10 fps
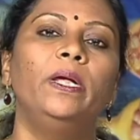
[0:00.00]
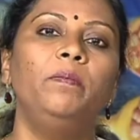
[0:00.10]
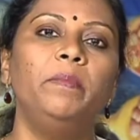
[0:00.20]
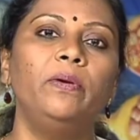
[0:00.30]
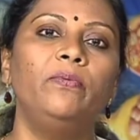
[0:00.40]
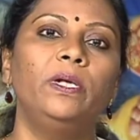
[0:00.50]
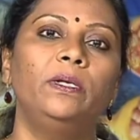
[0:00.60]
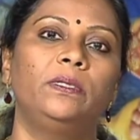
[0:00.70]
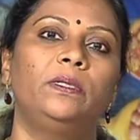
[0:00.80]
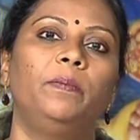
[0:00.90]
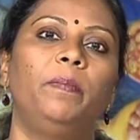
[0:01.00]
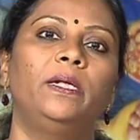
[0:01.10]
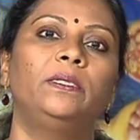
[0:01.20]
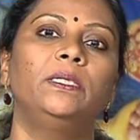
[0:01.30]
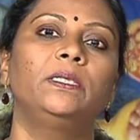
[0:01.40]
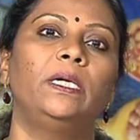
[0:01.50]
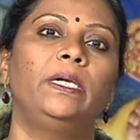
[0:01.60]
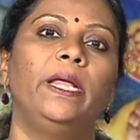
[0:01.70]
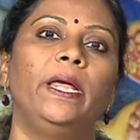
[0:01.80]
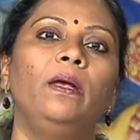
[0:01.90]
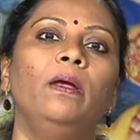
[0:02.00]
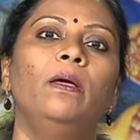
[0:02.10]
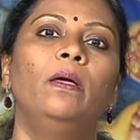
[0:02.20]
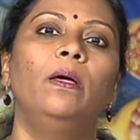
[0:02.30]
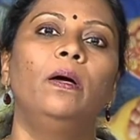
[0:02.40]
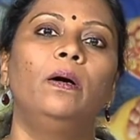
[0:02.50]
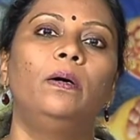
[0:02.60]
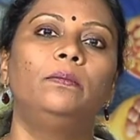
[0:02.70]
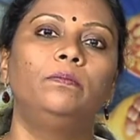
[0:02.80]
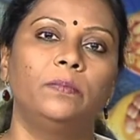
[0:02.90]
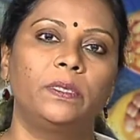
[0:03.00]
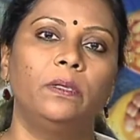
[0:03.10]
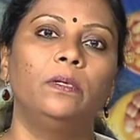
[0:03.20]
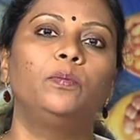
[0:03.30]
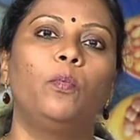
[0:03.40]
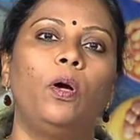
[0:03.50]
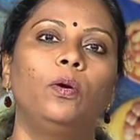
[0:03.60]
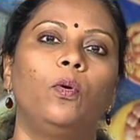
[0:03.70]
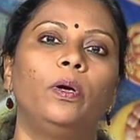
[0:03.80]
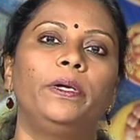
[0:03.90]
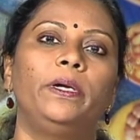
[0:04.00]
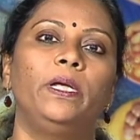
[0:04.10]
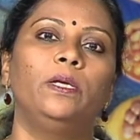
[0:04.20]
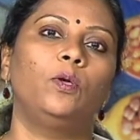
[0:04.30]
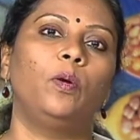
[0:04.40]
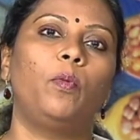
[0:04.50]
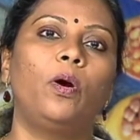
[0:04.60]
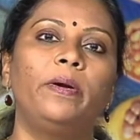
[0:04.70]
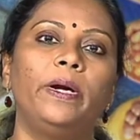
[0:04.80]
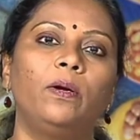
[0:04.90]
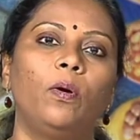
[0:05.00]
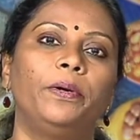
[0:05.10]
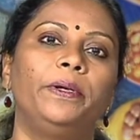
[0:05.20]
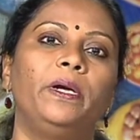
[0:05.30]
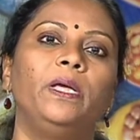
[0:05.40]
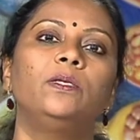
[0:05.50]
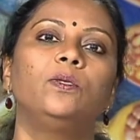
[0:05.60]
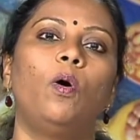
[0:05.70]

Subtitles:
In minerals, the pulses contain small quantities or moderate quantities